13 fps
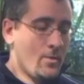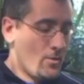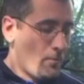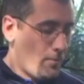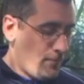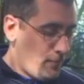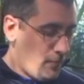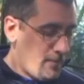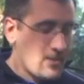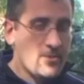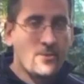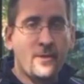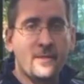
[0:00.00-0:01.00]
So we're
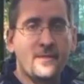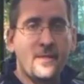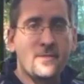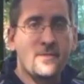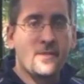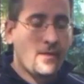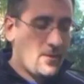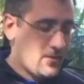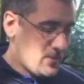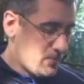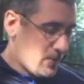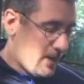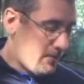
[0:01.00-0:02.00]
performing soil testing on
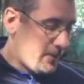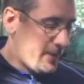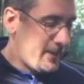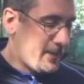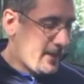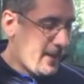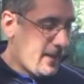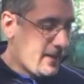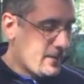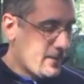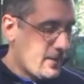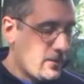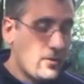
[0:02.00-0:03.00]
this property,
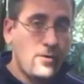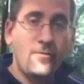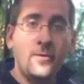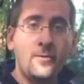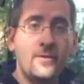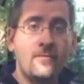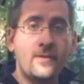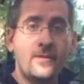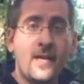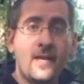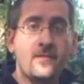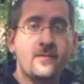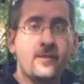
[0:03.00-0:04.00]
and there are a few different
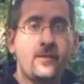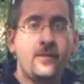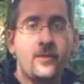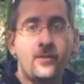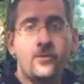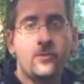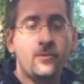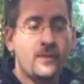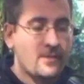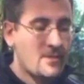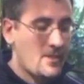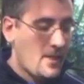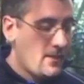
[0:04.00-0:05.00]
tests that you can do in
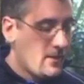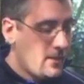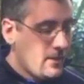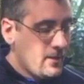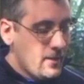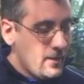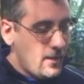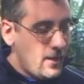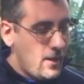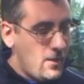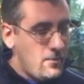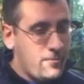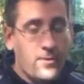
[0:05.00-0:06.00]
the state.
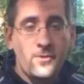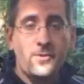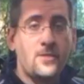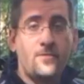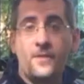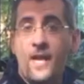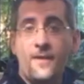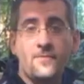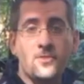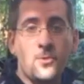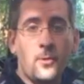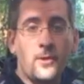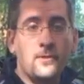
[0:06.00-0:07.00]
The first is if you have
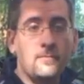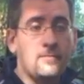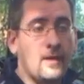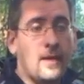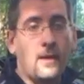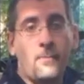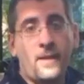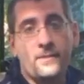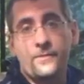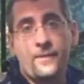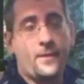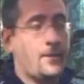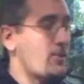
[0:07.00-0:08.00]
soil.
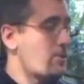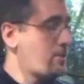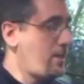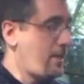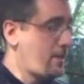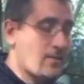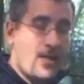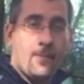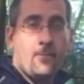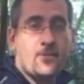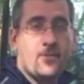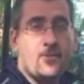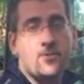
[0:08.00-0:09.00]
Basically you can just take
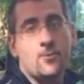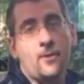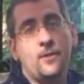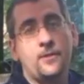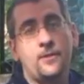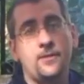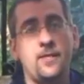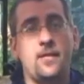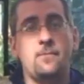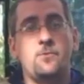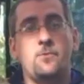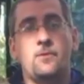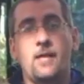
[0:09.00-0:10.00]
samples of the soil and you take
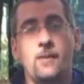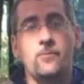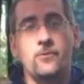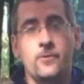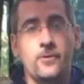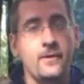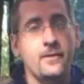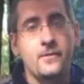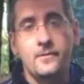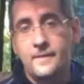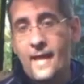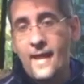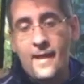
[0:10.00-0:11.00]
them to a laboratory
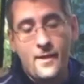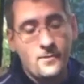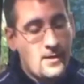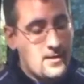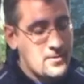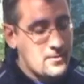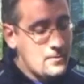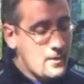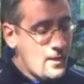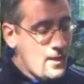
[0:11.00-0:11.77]
that'll analyze them.